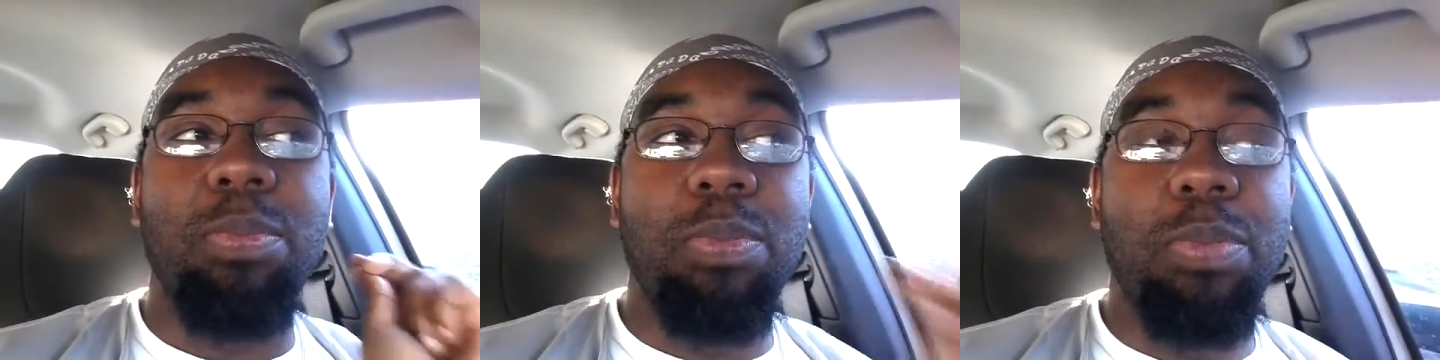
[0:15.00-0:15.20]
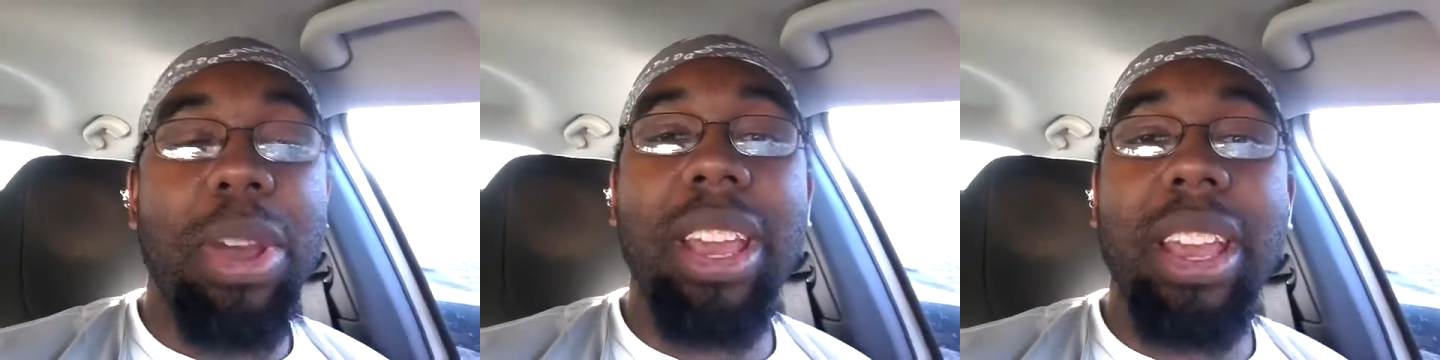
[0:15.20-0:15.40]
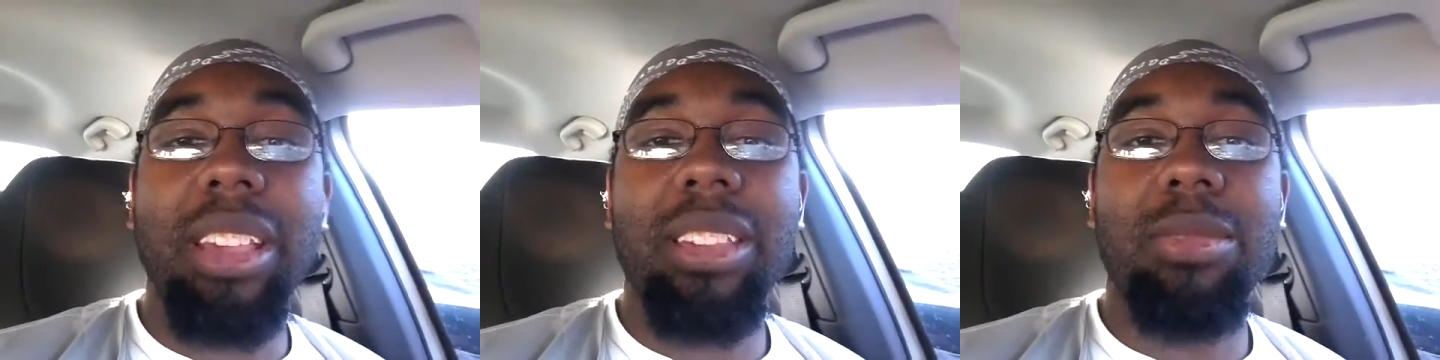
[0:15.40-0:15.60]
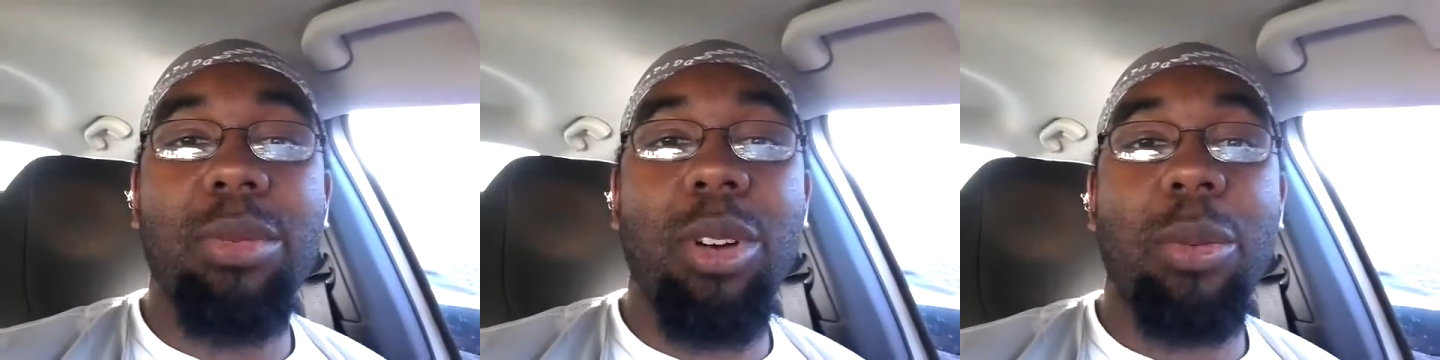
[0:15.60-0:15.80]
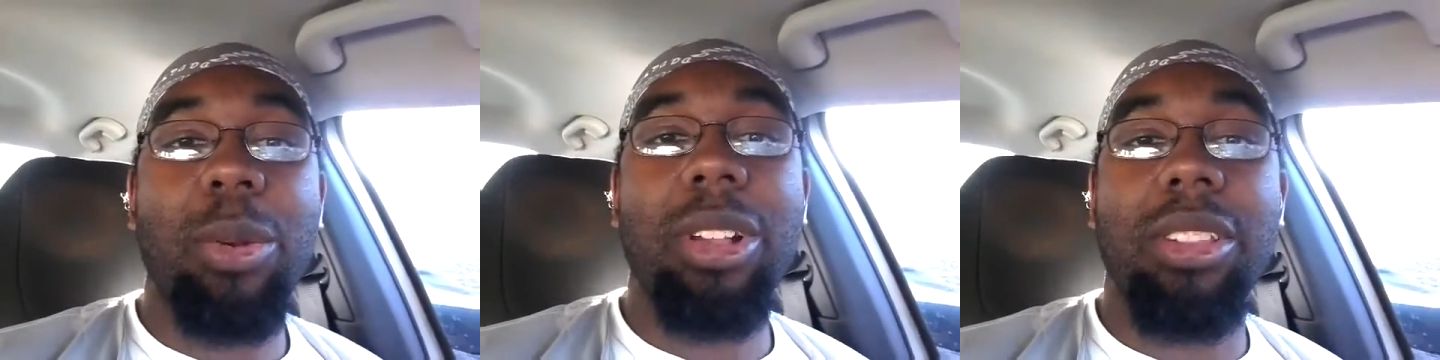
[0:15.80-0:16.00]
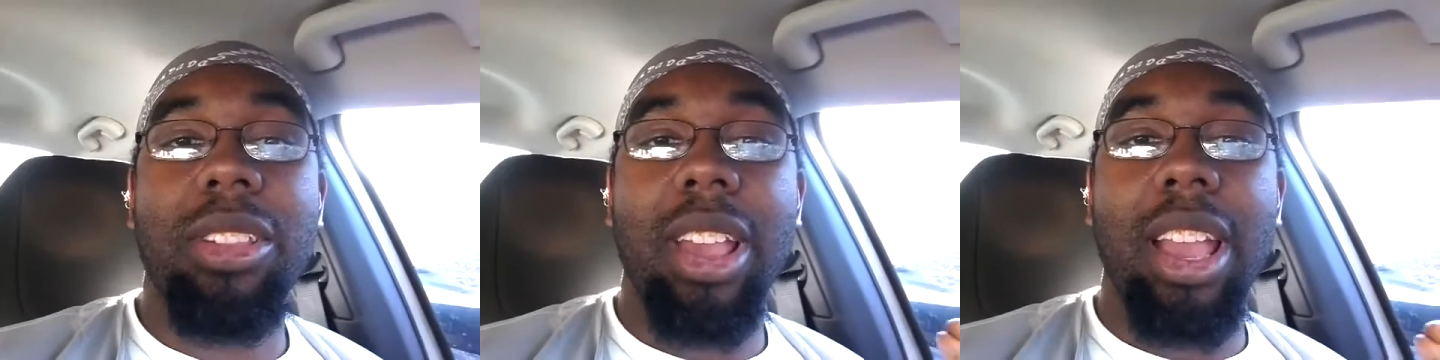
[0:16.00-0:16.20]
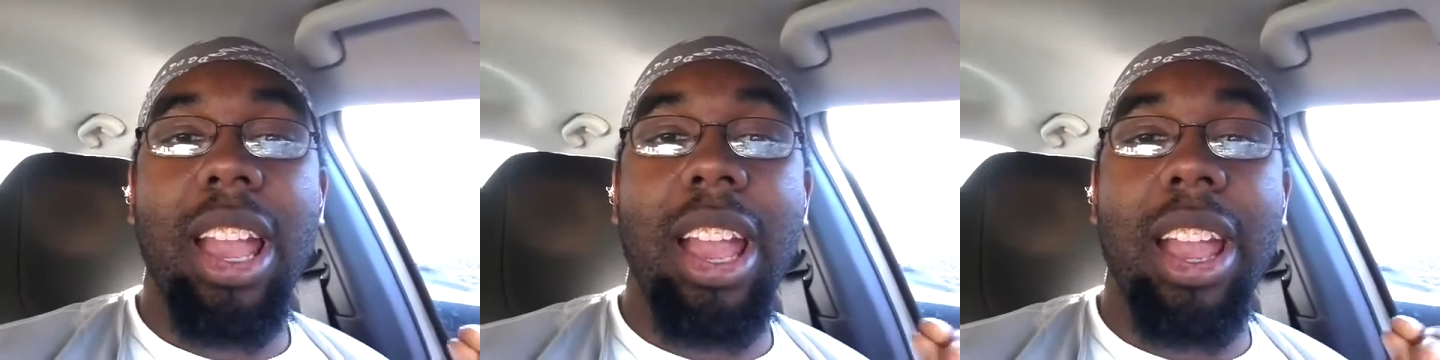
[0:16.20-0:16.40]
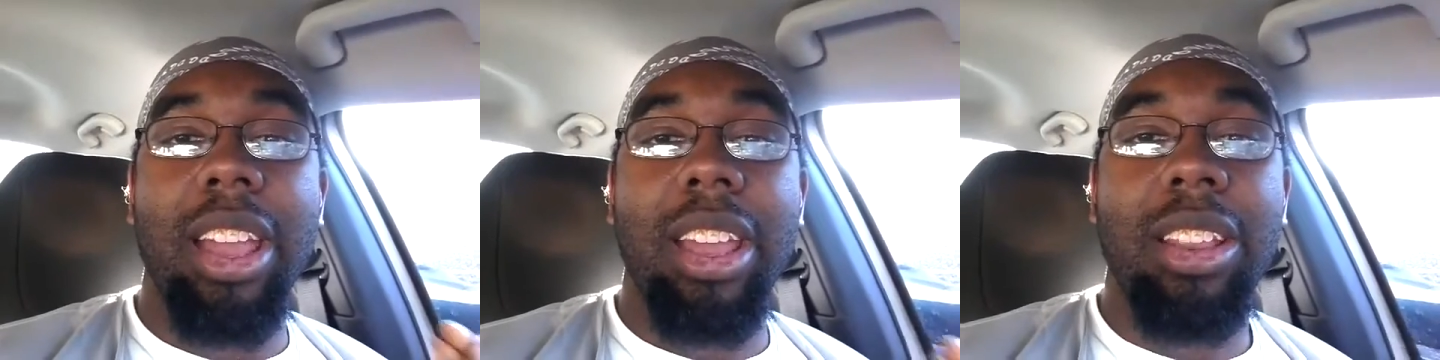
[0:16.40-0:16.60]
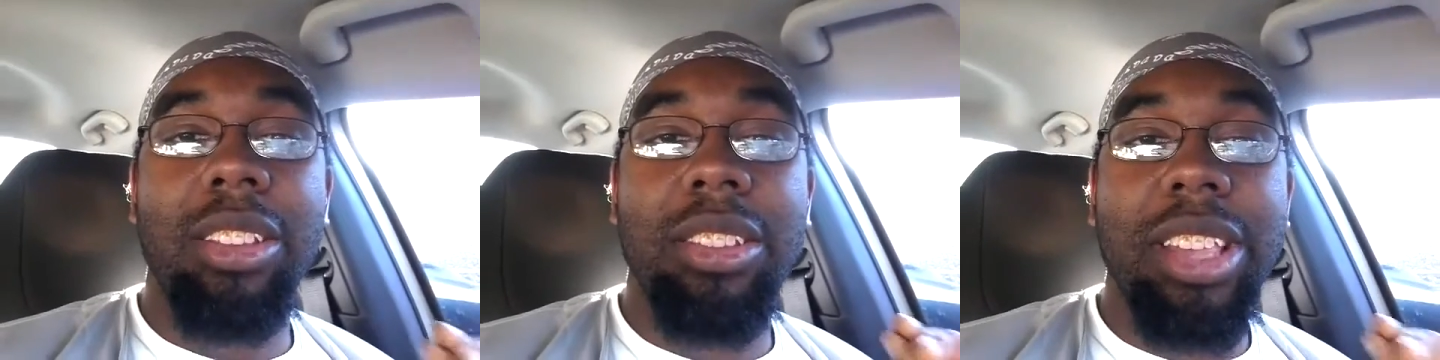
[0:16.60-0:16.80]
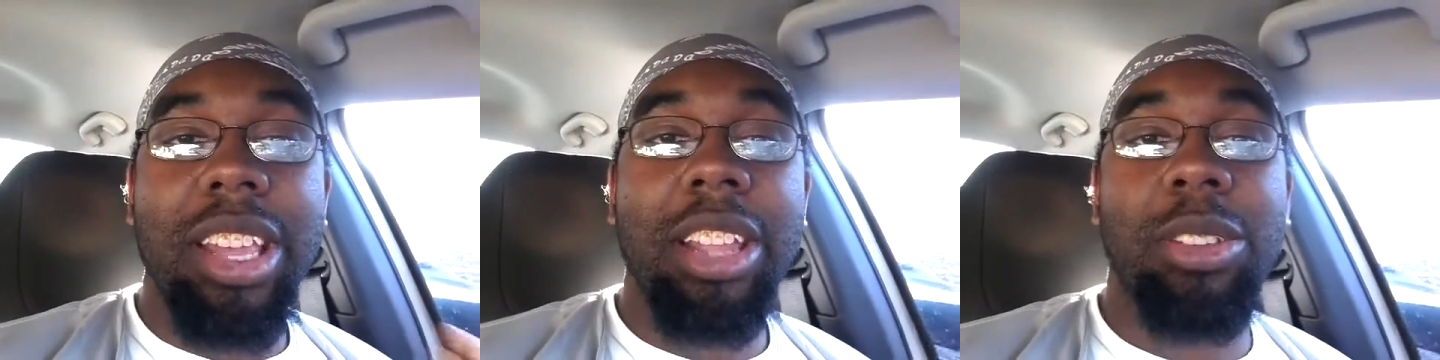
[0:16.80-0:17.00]
biggest moments in
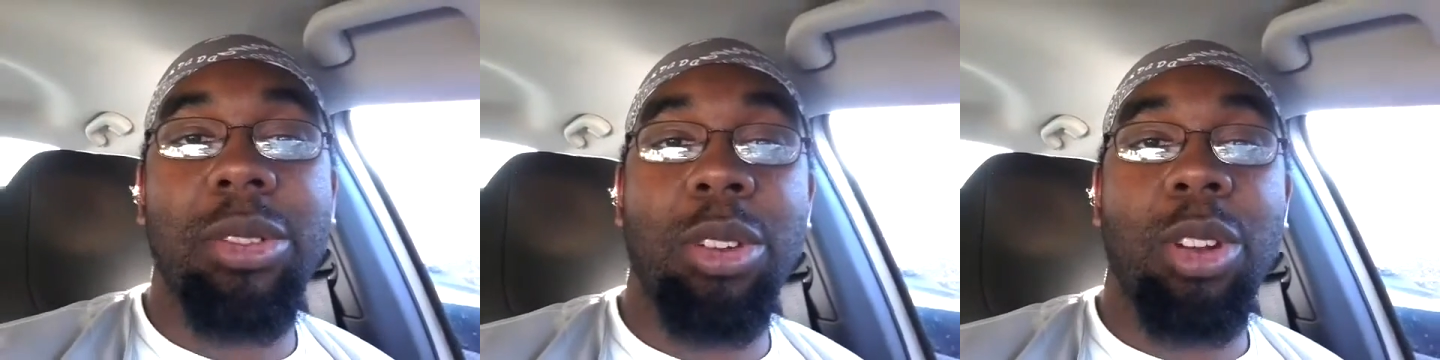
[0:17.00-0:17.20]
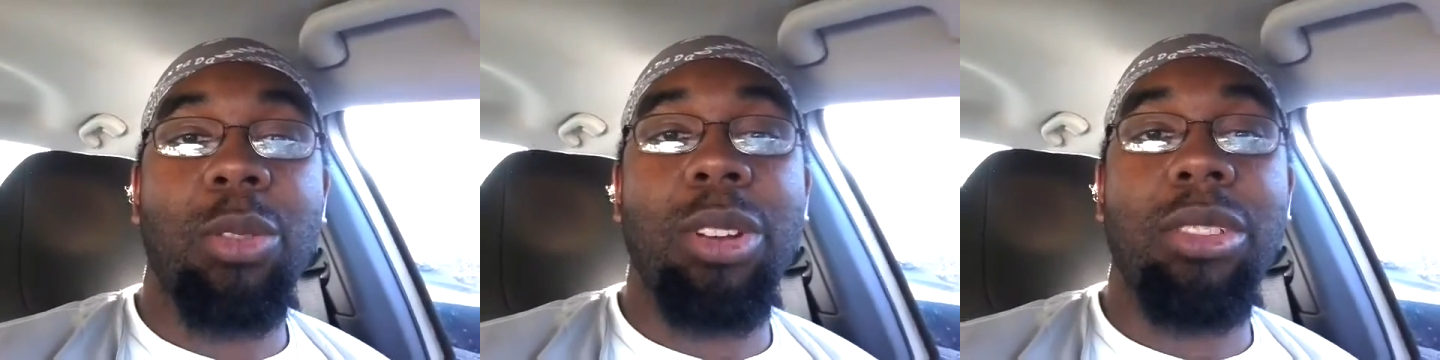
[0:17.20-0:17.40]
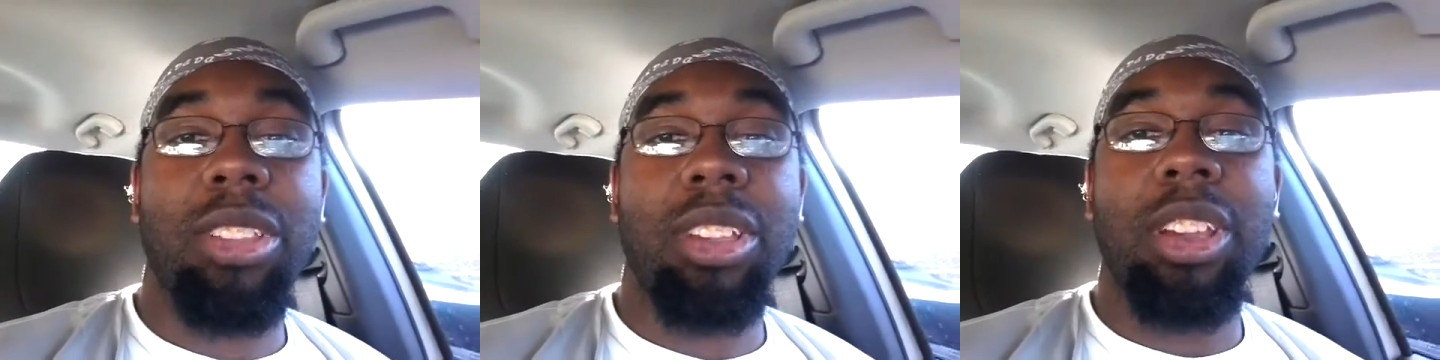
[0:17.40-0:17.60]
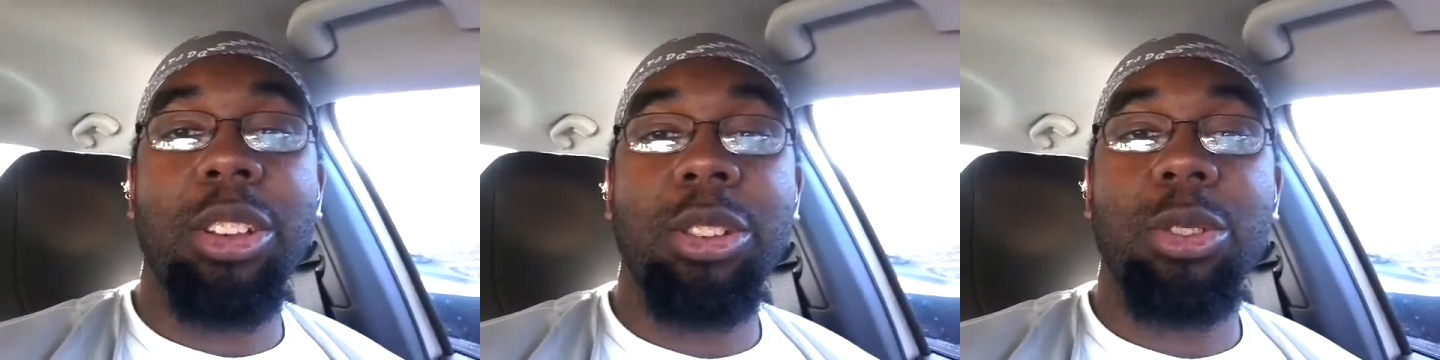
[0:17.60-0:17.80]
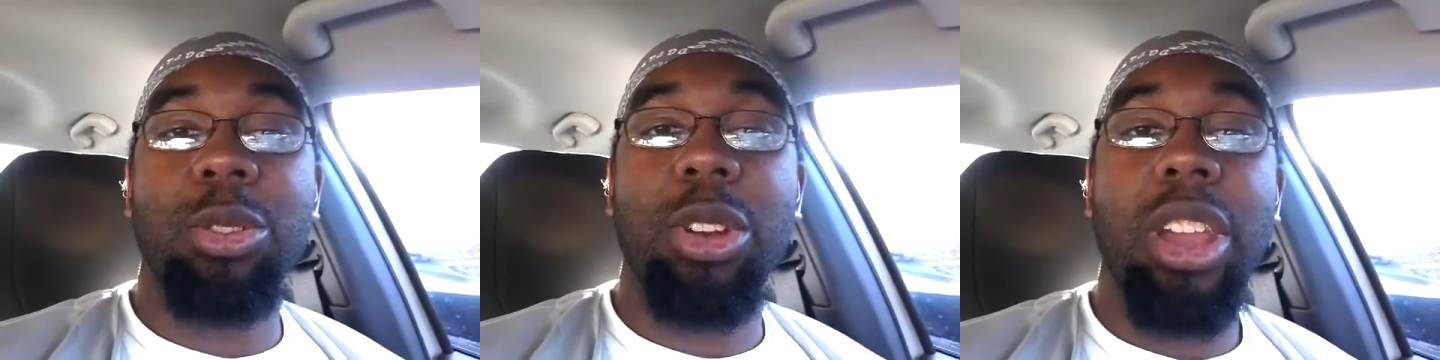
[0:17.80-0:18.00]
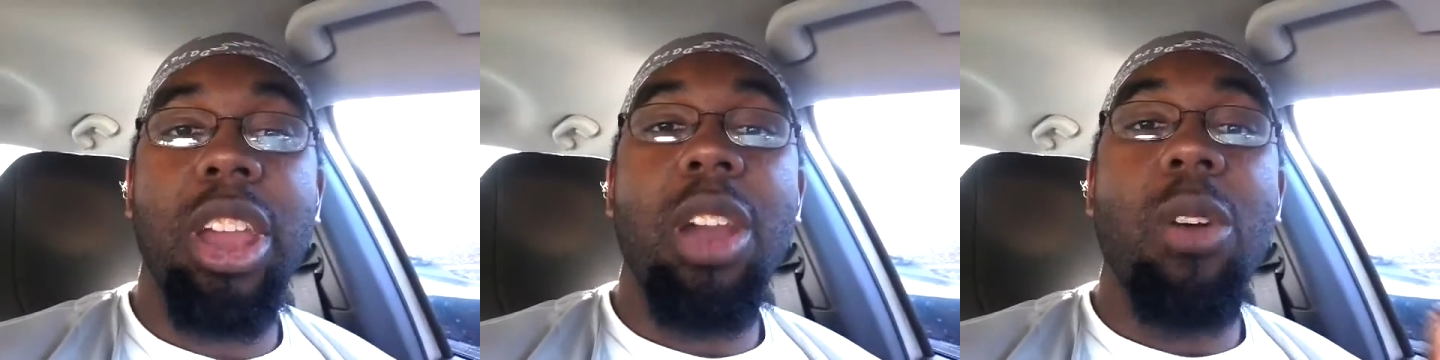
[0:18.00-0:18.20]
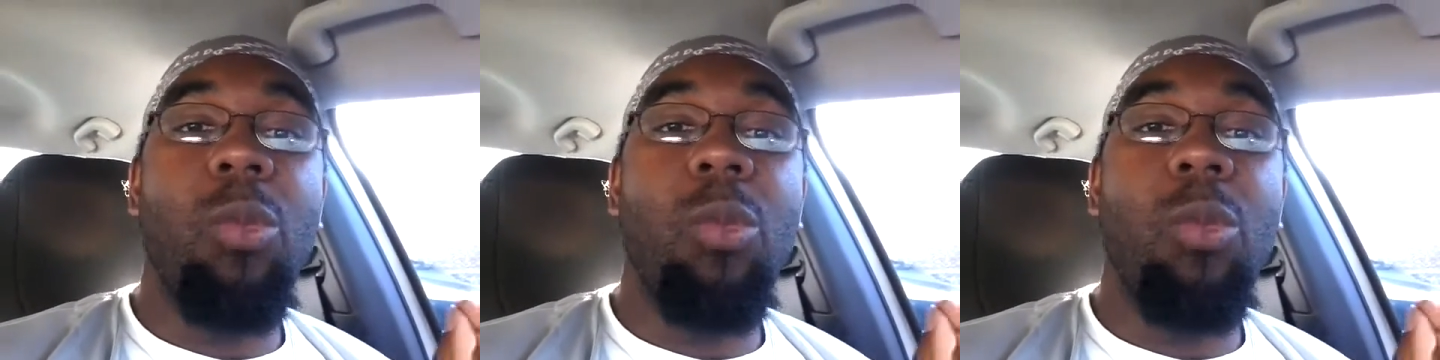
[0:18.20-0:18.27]
San Antonio wrestling history.